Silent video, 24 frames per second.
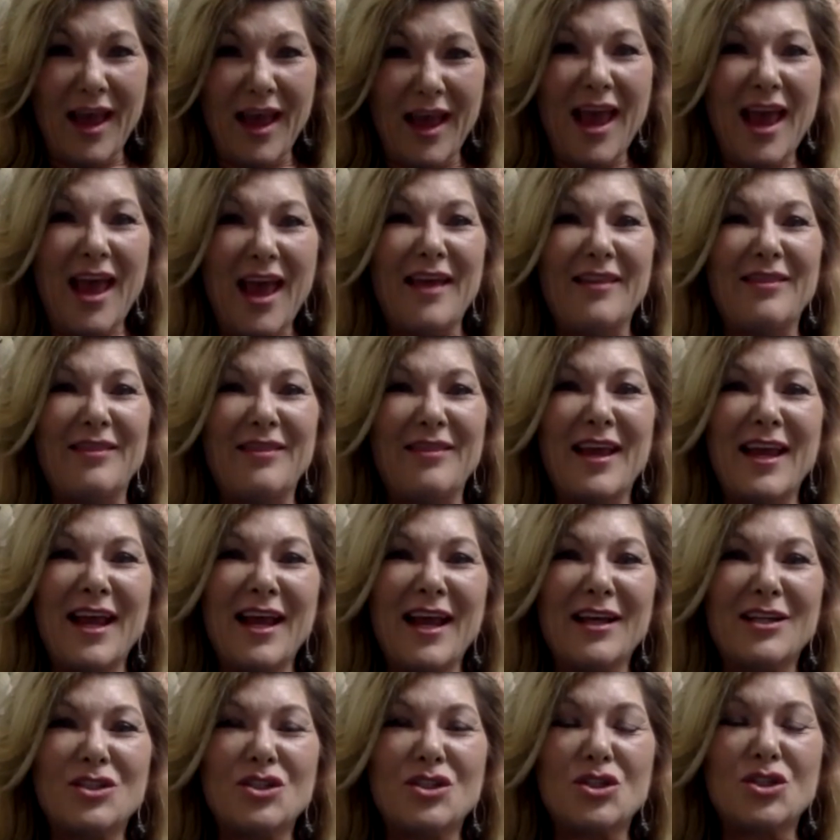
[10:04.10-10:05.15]
and they
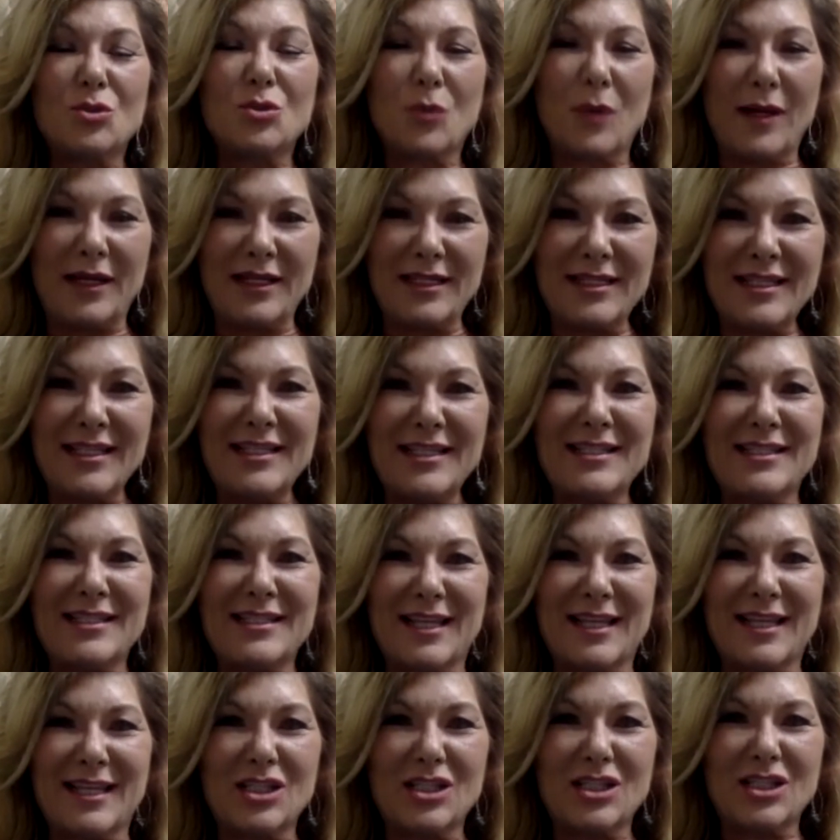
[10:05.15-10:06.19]
had
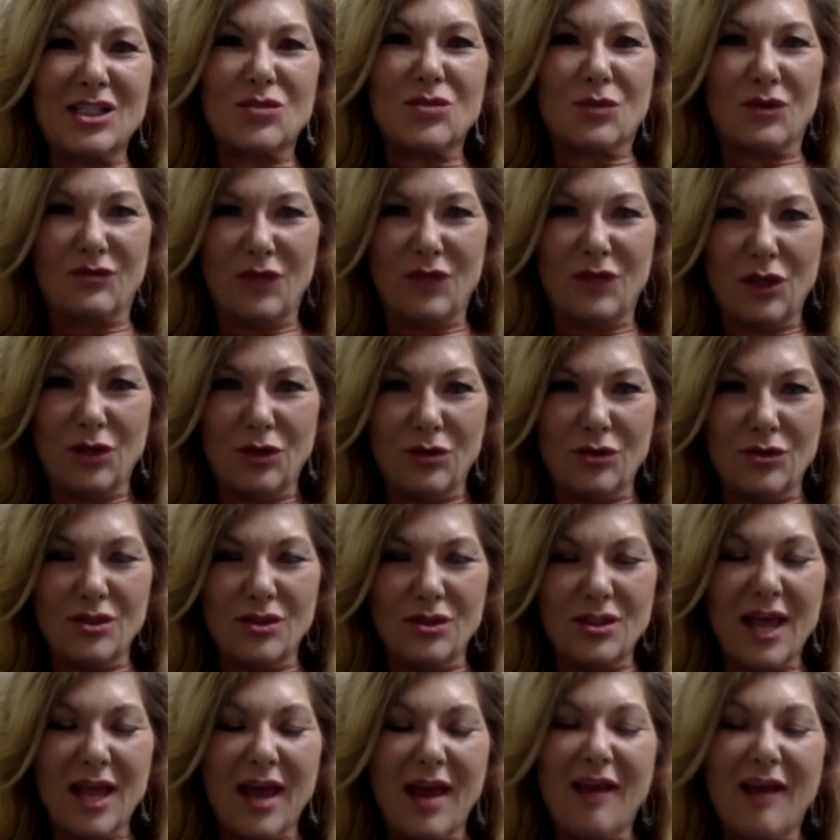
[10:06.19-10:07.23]
26
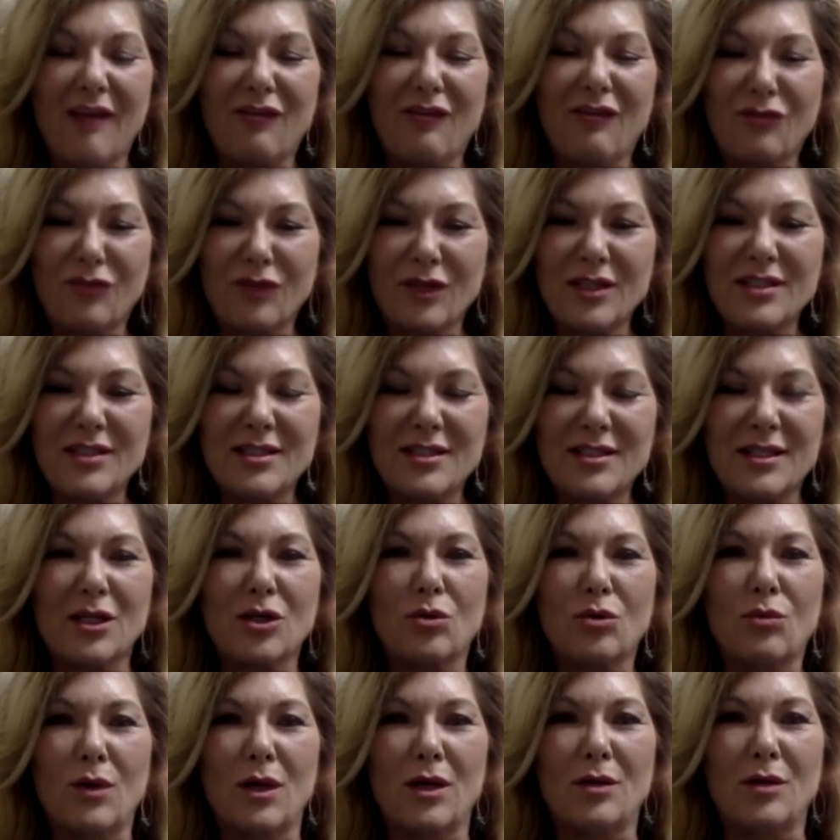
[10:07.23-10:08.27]
reviews. Every
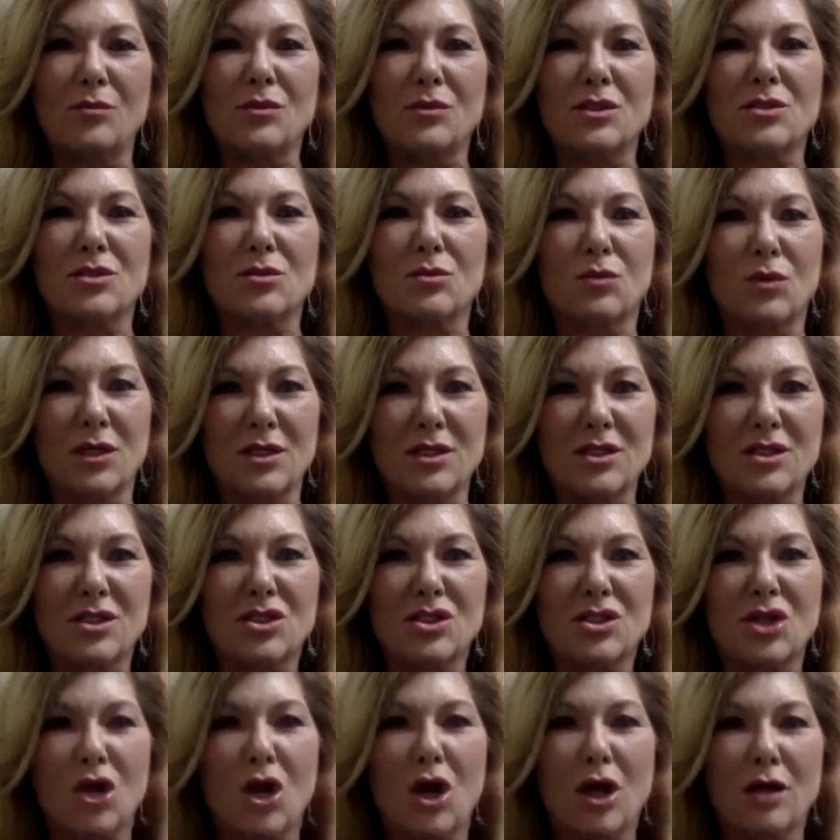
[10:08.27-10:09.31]
single one was a
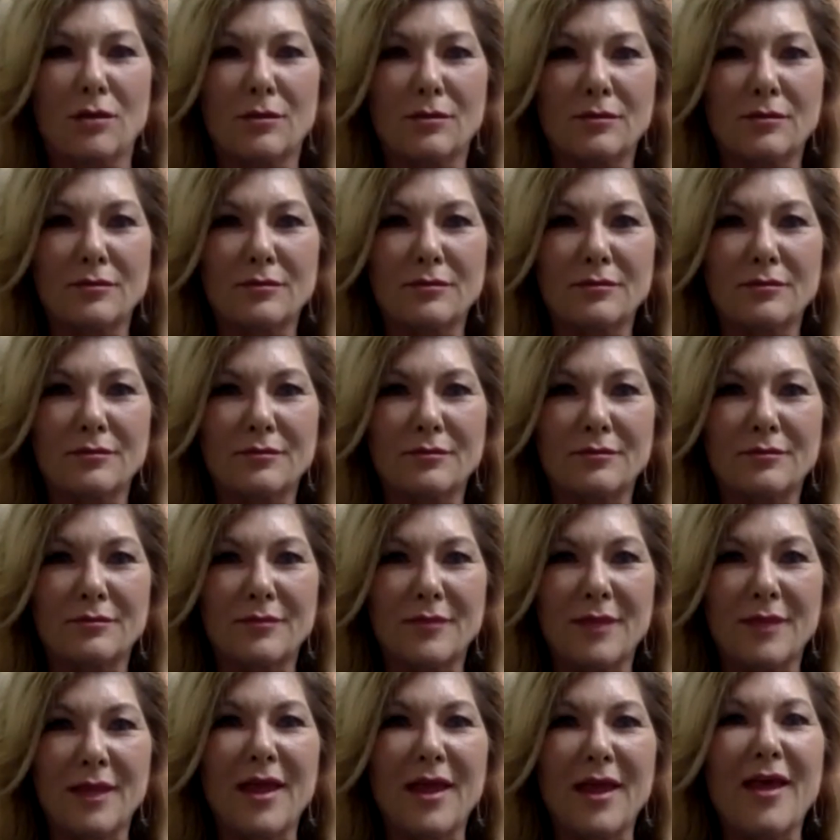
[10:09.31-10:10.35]
1-star.
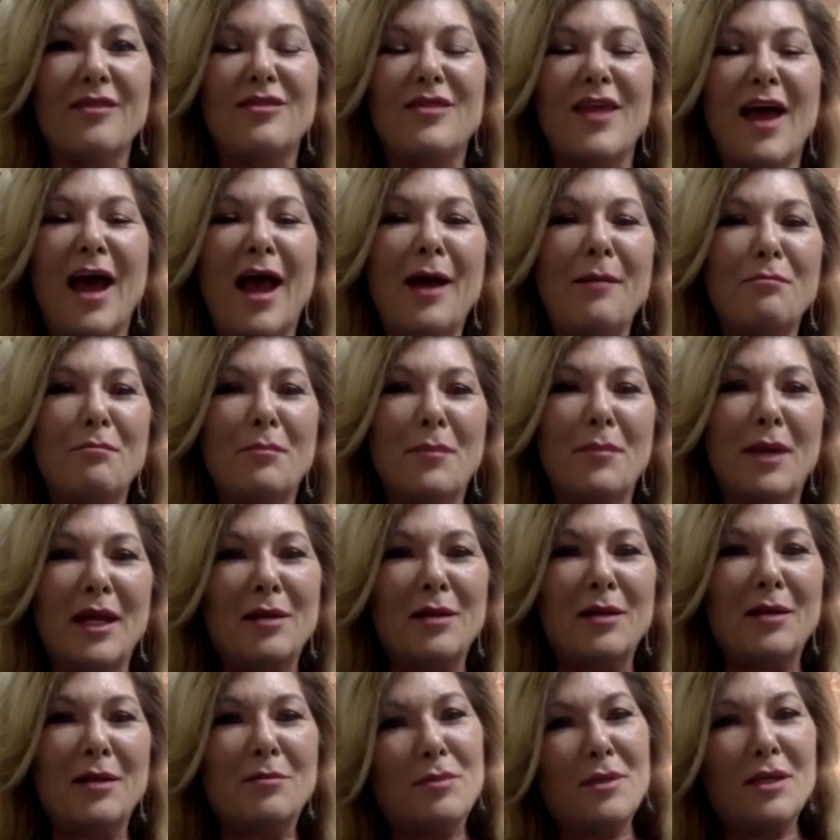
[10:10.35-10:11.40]
That
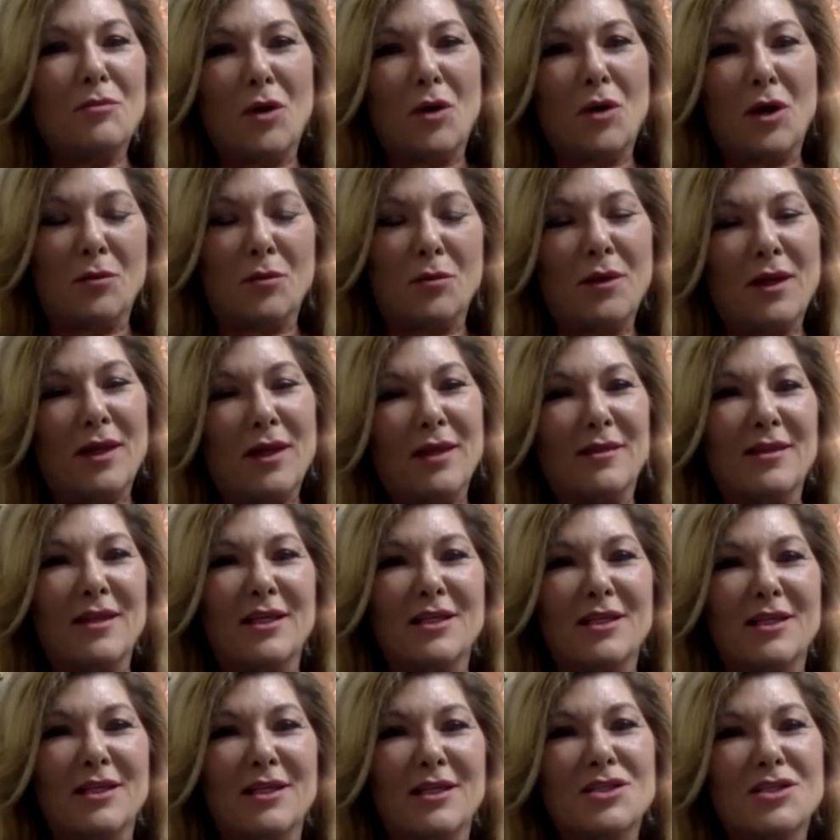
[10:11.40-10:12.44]
made me want to win
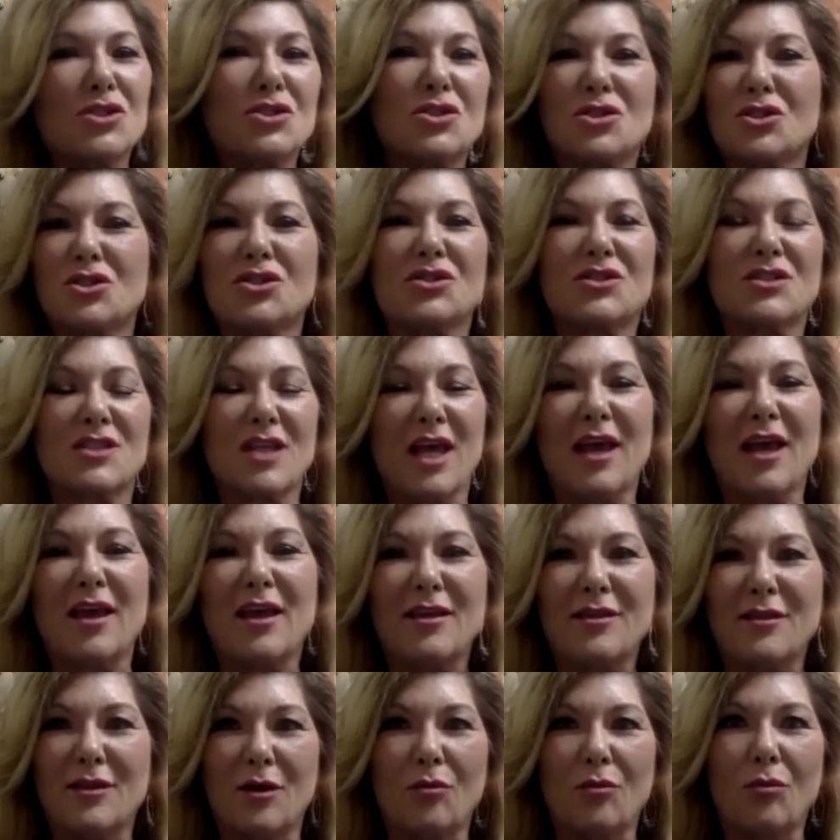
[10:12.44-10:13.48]
this, just to
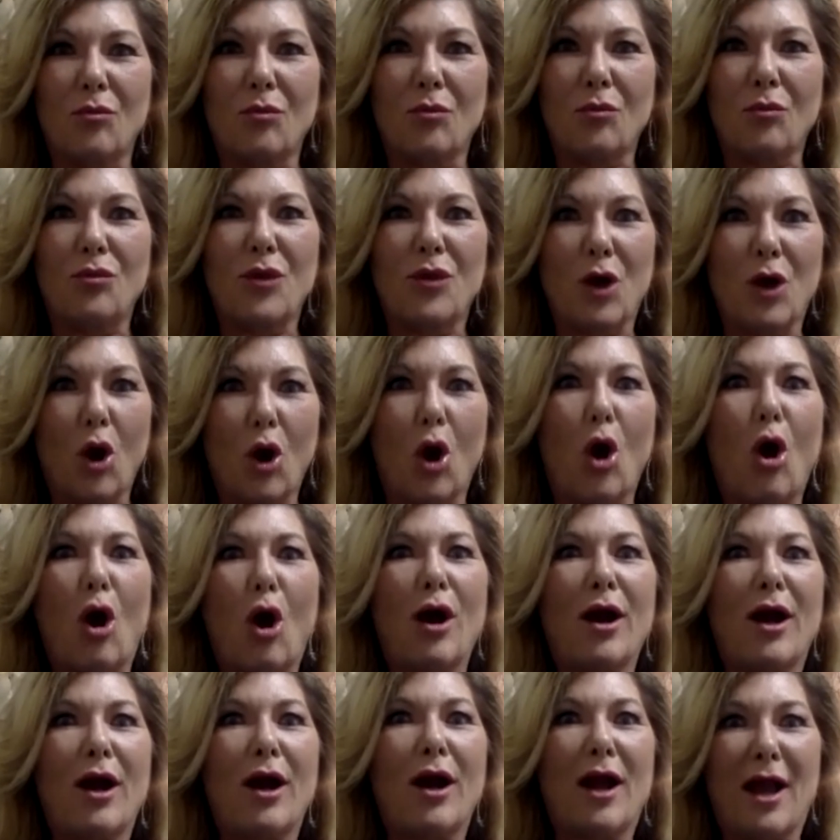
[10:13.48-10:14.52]
say that there
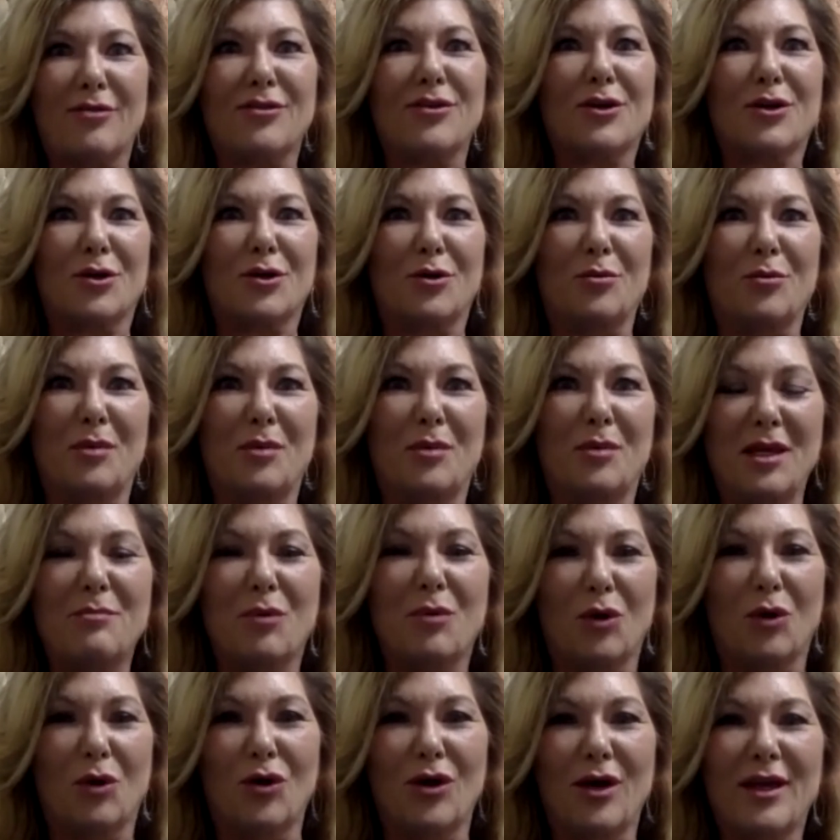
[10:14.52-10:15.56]
are ethical
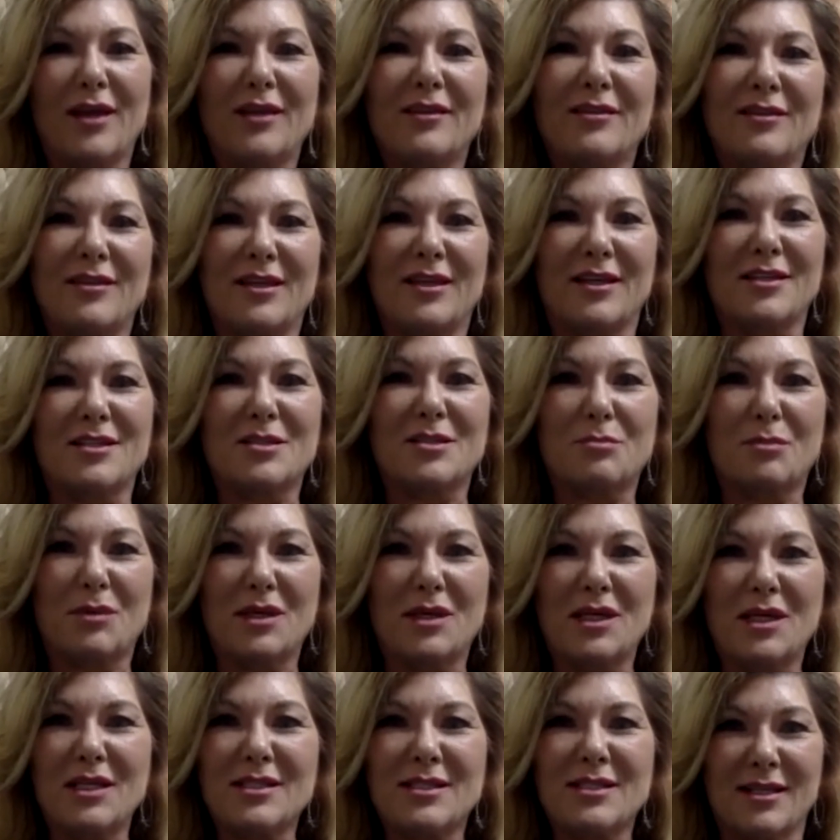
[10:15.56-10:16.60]
people in this
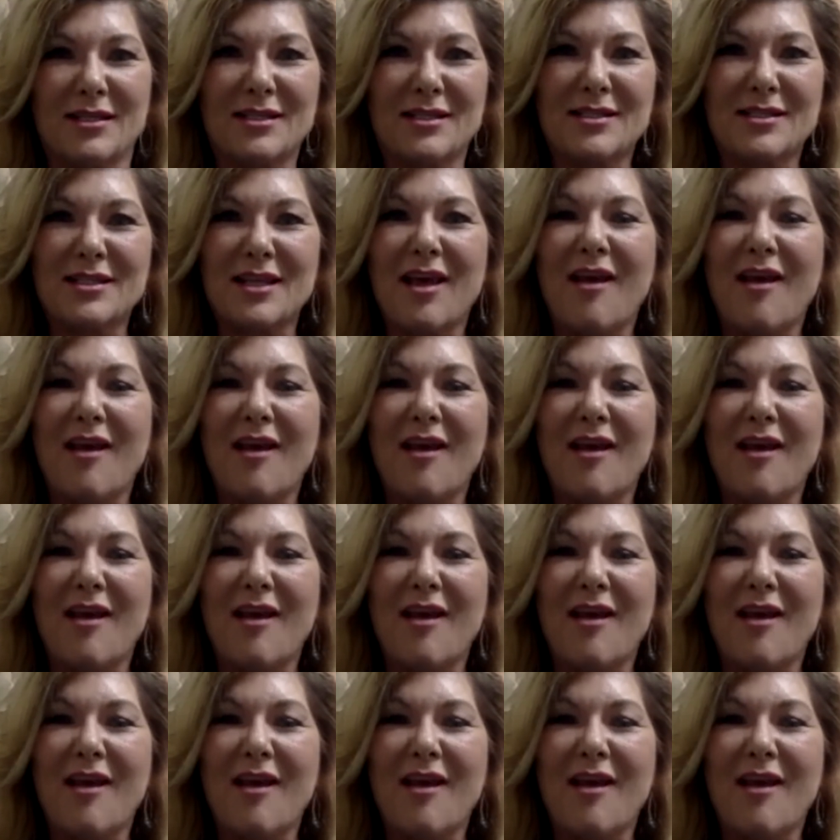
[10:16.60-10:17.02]
business